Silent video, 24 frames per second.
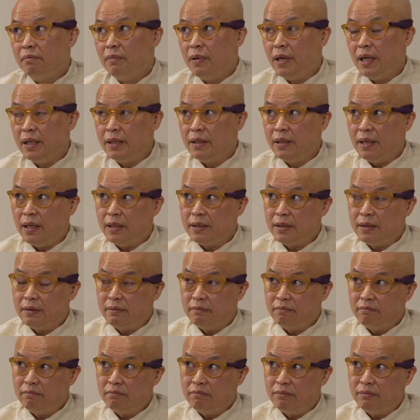by that
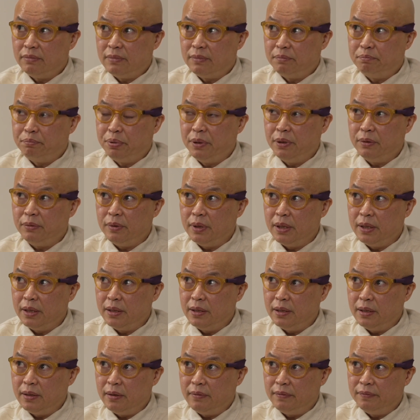
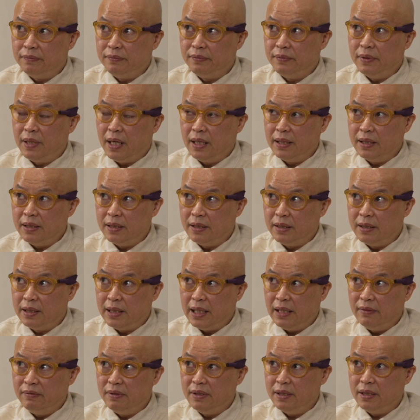period of
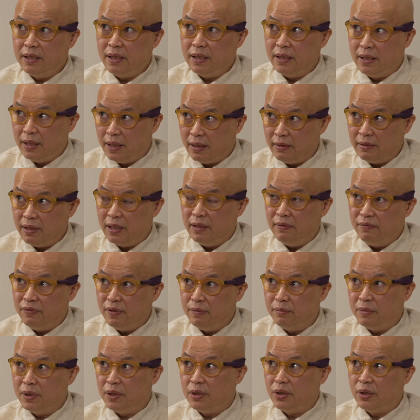1970, that
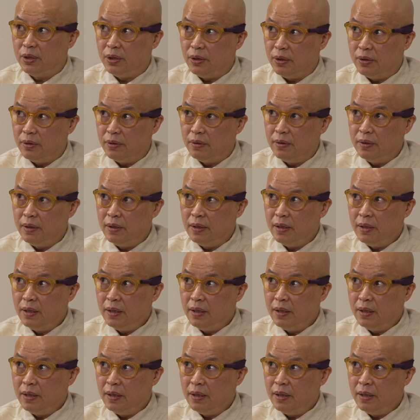infamous show,